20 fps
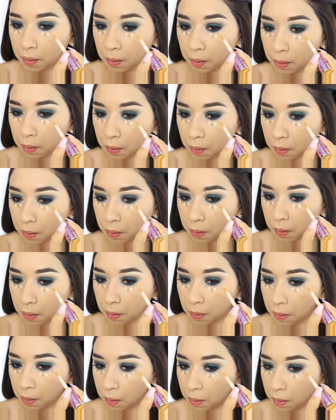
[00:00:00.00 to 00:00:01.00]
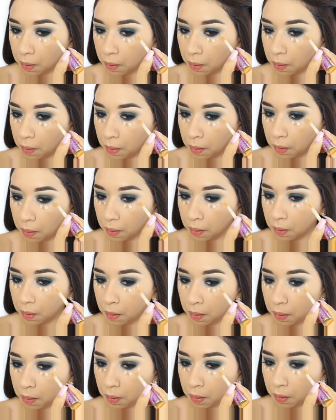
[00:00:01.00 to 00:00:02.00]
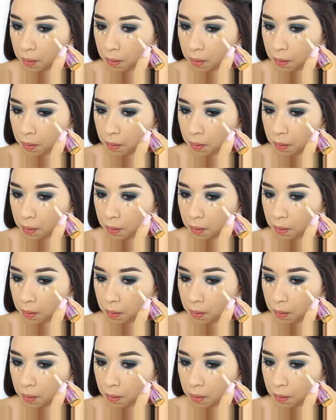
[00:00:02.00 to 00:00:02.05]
(no one is talking)